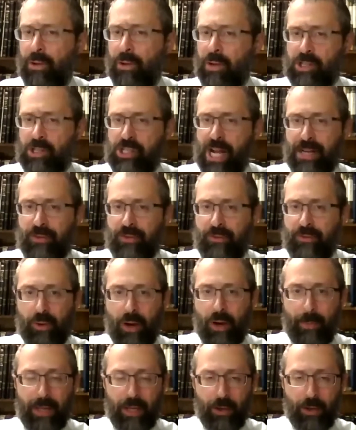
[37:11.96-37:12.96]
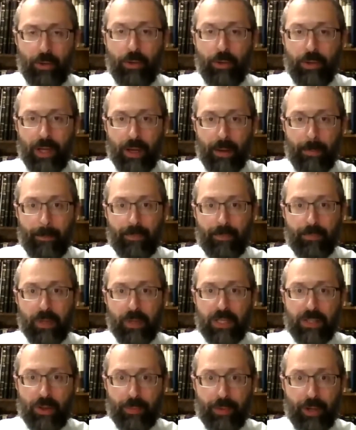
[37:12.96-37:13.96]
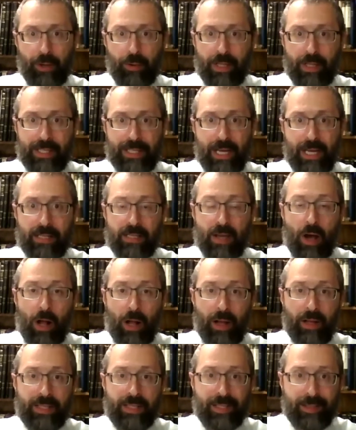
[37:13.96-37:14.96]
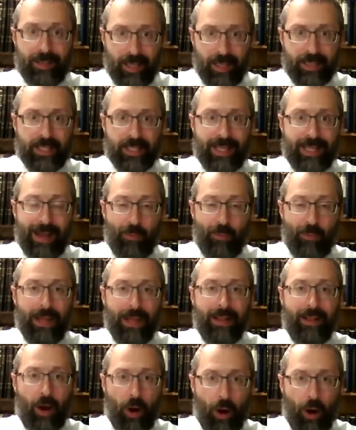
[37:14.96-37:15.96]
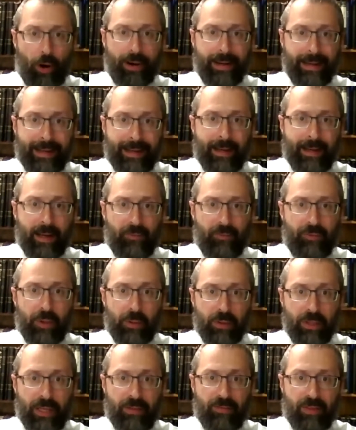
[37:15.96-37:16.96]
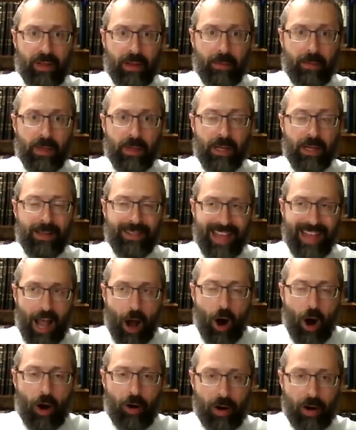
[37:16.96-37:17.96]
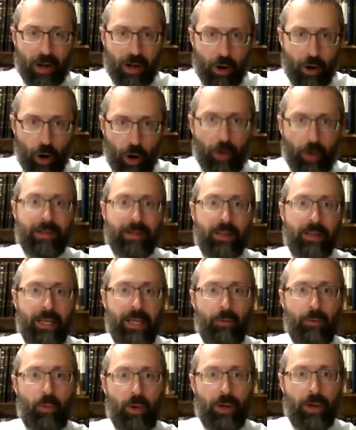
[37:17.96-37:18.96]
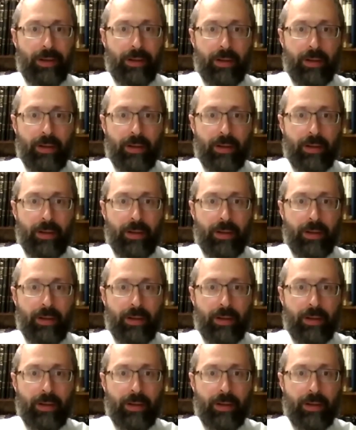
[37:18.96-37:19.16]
change for Rabbi Yehuda, because Rabbi Yehuda says since they will harden if you leave them, they are currently wood.